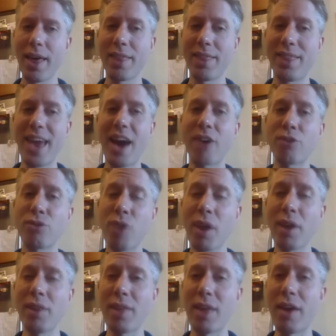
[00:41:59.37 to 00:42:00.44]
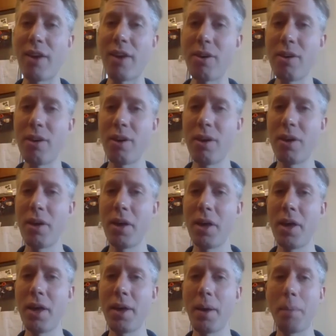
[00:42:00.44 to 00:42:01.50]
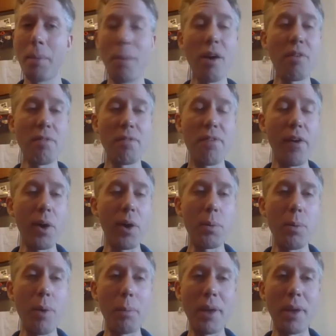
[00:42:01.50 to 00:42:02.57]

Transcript: that right there might very well be